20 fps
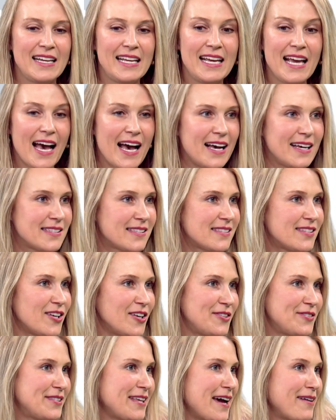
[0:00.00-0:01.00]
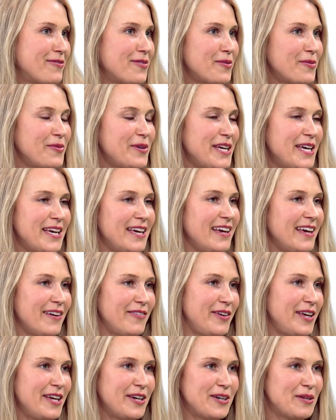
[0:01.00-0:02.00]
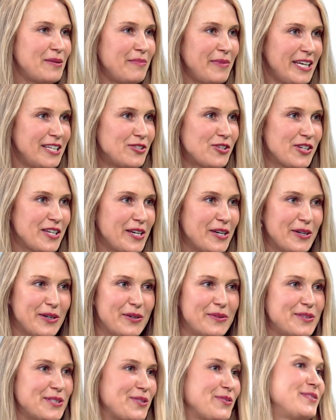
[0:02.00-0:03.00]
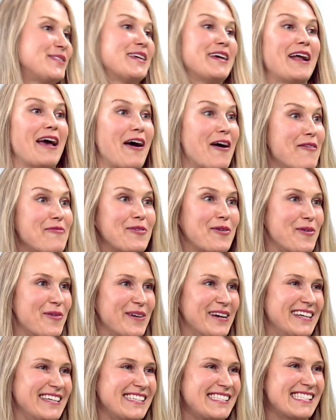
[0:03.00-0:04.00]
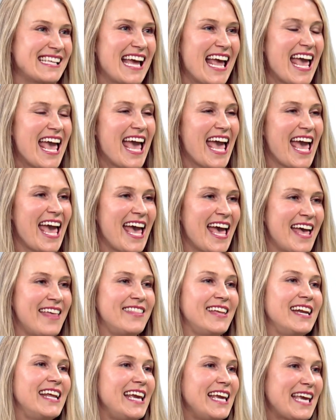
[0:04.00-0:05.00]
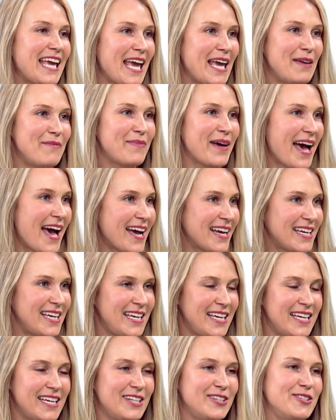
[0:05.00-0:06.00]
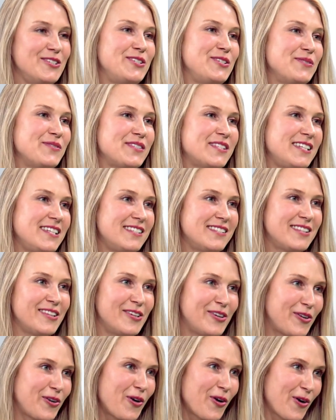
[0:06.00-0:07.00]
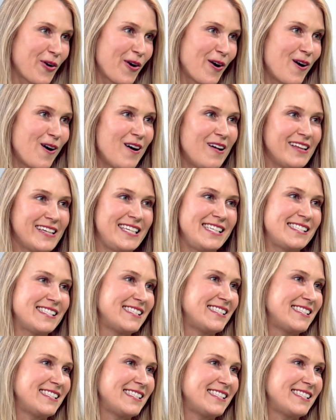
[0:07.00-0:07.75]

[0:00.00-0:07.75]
he asked our staff if we if he could meet Jihu, which we said of course. And then he came back. He introduced his little girl. He's a